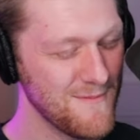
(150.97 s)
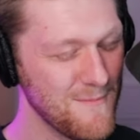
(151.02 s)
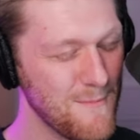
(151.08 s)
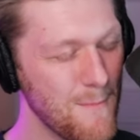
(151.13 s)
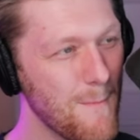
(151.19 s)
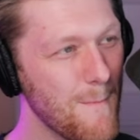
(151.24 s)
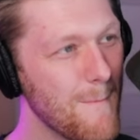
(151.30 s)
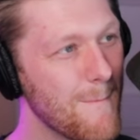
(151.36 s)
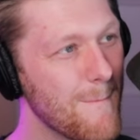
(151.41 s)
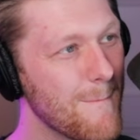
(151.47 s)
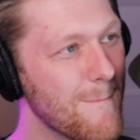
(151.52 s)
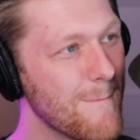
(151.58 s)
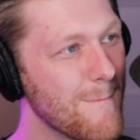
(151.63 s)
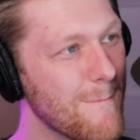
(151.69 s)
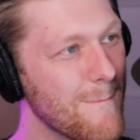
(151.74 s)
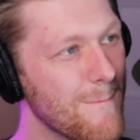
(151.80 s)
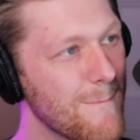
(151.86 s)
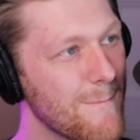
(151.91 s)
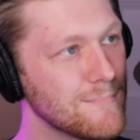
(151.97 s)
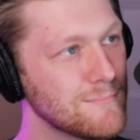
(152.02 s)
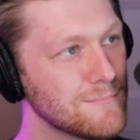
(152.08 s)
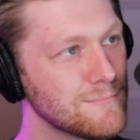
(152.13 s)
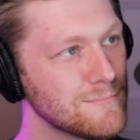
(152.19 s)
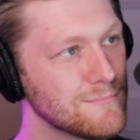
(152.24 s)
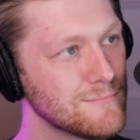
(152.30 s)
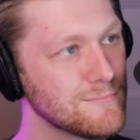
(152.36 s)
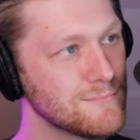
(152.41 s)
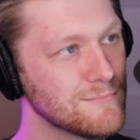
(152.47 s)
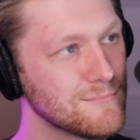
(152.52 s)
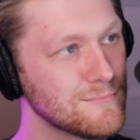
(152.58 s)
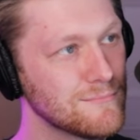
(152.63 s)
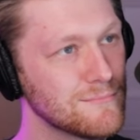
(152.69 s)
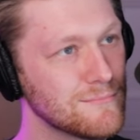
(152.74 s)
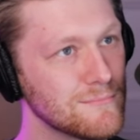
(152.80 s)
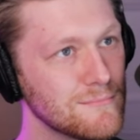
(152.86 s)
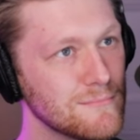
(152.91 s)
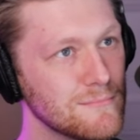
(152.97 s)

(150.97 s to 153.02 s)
(not speaking)